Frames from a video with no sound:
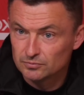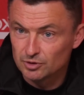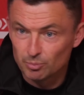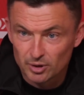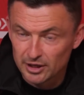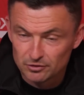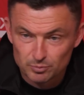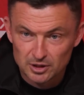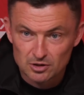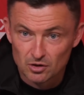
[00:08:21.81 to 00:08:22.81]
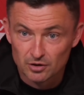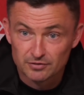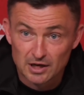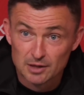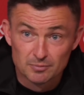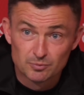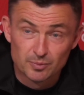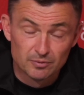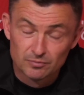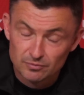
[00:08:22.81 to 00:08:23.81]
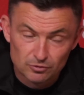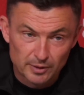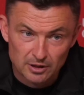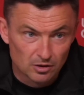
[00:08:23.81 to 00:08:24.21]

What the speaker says: So playing speak all the time, it's been spent